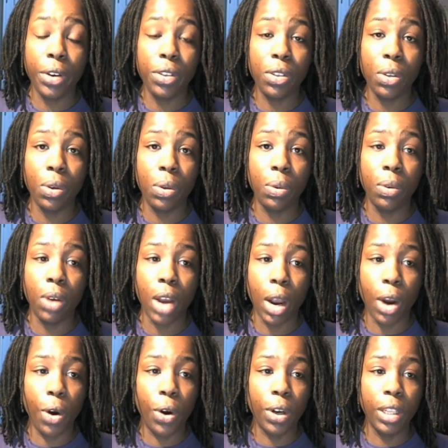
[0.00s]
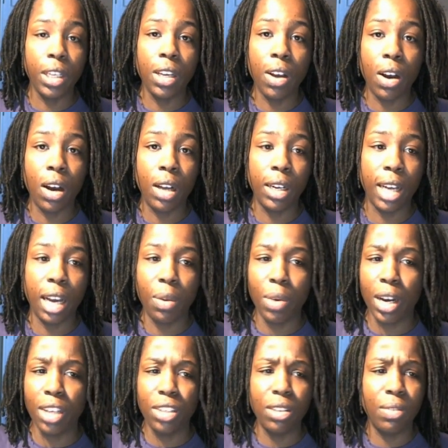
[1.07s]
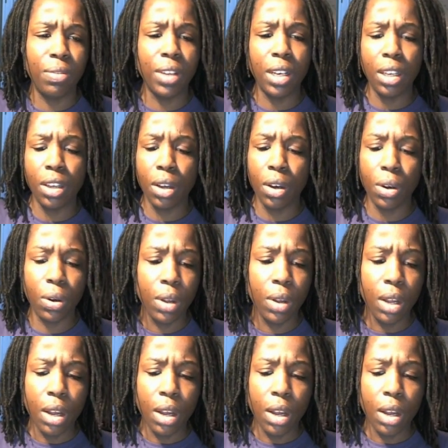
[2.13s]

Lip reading: So early on, I watched a video